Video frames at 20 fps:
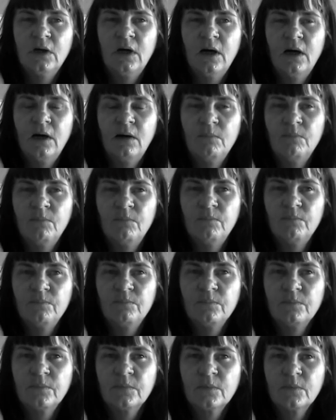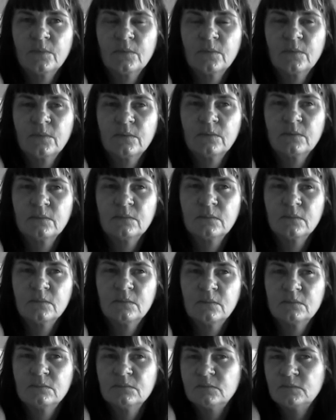
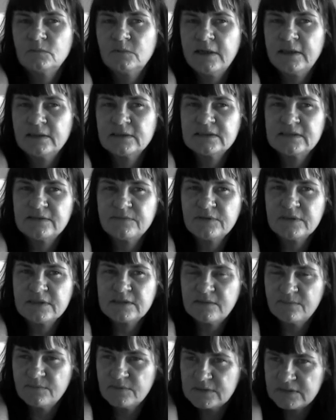Around 77,